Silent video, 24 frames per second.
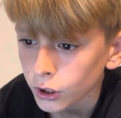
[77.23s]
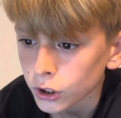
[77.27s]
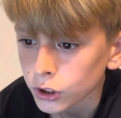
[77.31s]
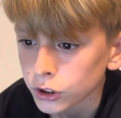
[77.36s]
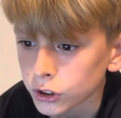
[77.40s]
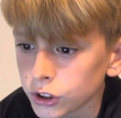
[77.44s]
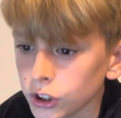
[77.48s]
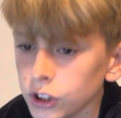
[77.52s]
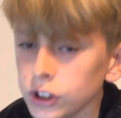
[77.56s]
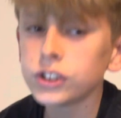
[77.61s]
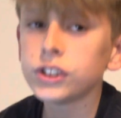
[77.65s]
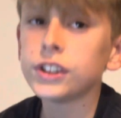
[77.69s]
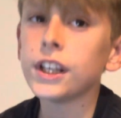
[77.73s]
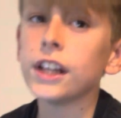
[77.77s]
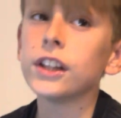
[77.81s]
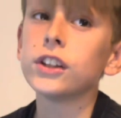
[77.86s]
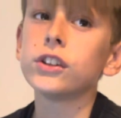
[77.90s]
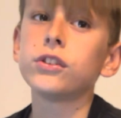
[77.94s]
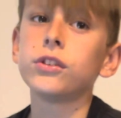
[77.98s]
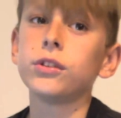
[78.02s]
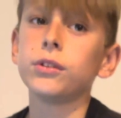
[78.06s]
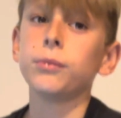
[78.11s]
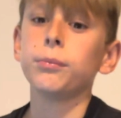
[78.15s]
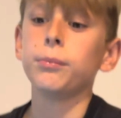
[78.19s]
Good
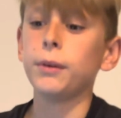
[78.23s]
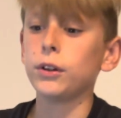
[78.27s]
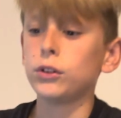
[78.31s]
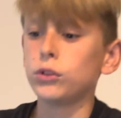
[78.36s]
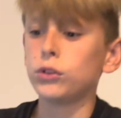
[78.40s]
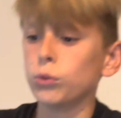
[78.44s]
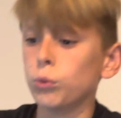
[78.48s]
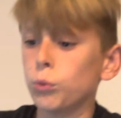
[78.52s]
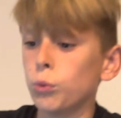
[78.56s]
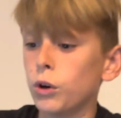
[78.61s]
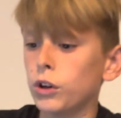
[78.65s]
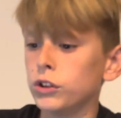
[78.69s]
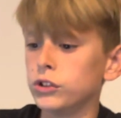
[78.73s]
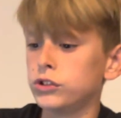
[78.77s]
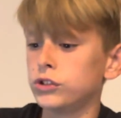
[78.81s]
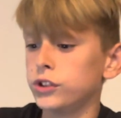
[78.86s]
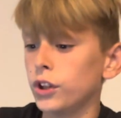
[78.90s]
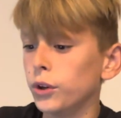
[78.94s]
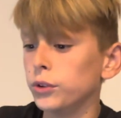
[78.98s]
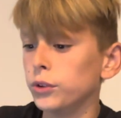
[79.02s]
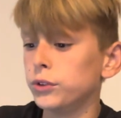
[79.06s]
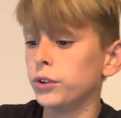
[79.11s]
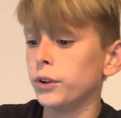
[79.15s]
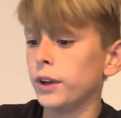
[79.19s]
sense makes one
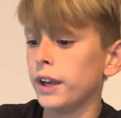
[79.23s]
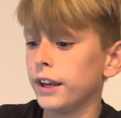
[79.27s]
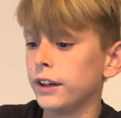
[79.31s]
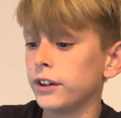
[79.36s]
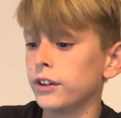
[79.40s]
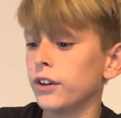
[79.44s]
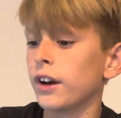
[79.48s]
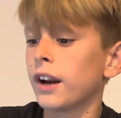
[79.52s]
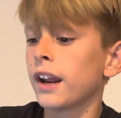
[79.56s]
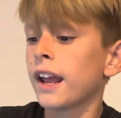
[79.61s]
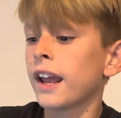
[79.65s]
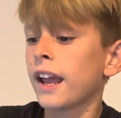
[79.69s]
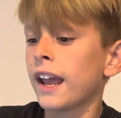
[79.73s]
slow to anger,